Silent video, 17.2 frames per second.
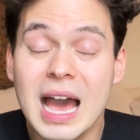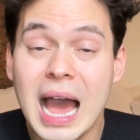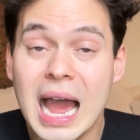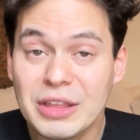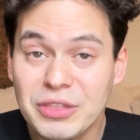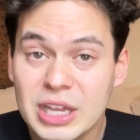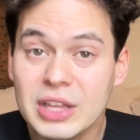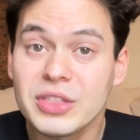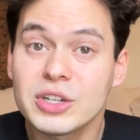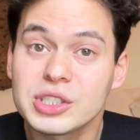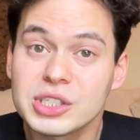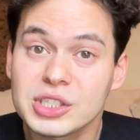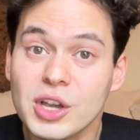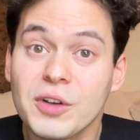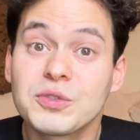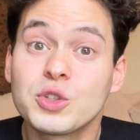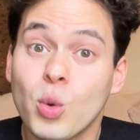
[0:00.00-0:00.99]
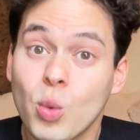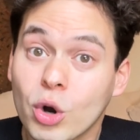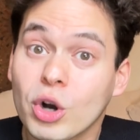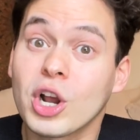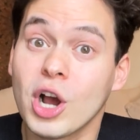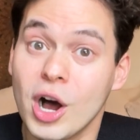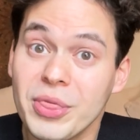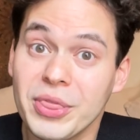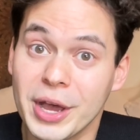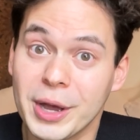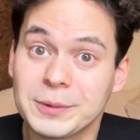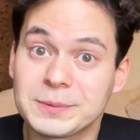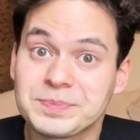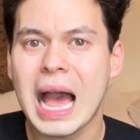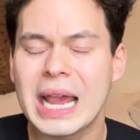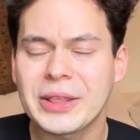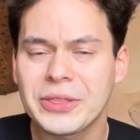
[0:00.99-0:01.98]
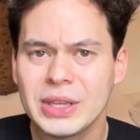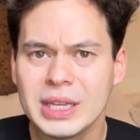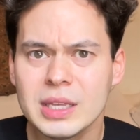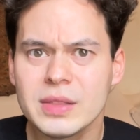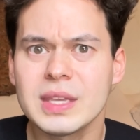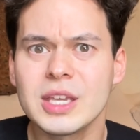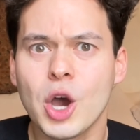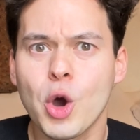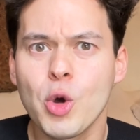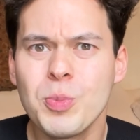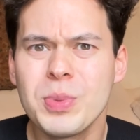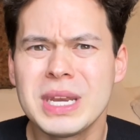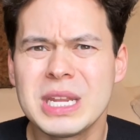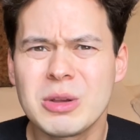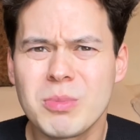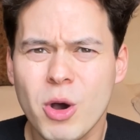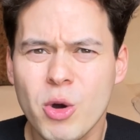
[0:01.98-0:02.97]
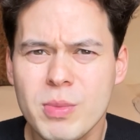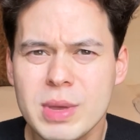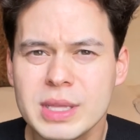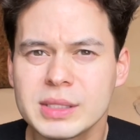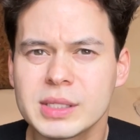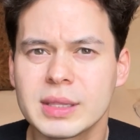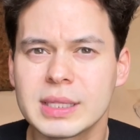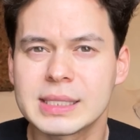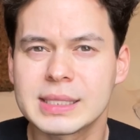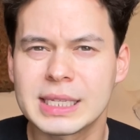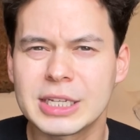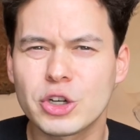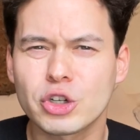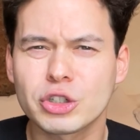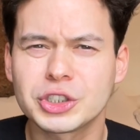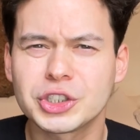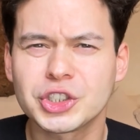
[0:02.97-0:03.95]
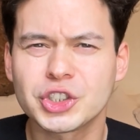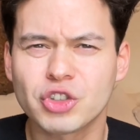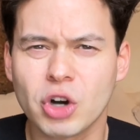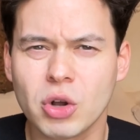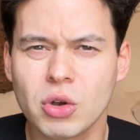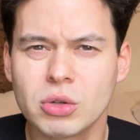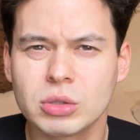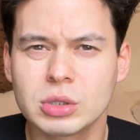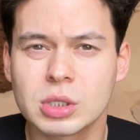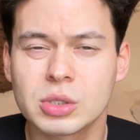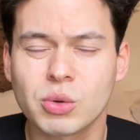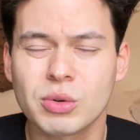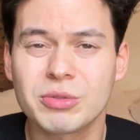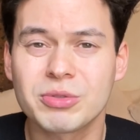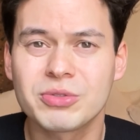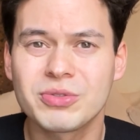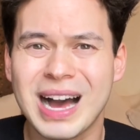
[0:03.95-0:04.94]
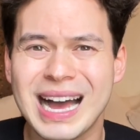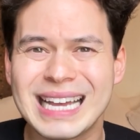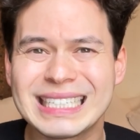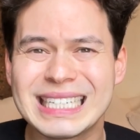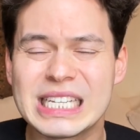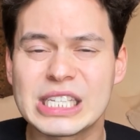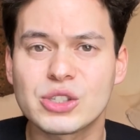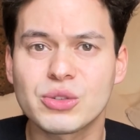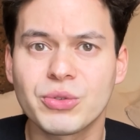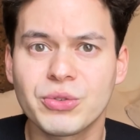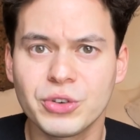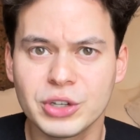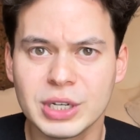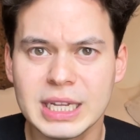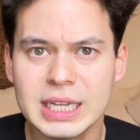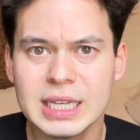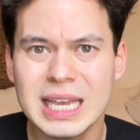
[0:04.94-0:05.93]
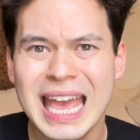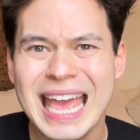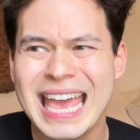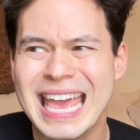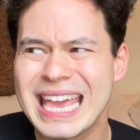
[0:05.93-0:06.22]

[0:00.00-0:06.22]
I think there's stuff to work on, though. I think in the opening moments, the singer struggled to sort of find his footing.